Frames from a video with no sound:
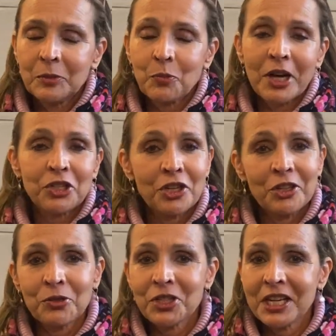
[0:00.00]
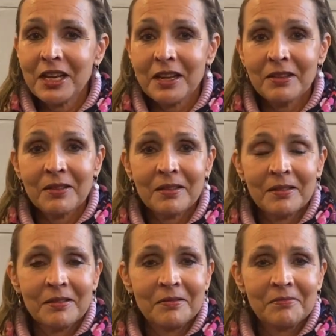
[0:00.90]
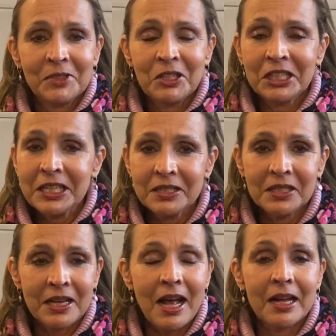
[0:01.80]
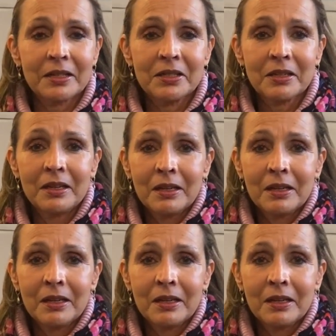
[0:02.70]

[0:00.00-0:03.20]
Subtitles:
brushing their teeth, clean socks.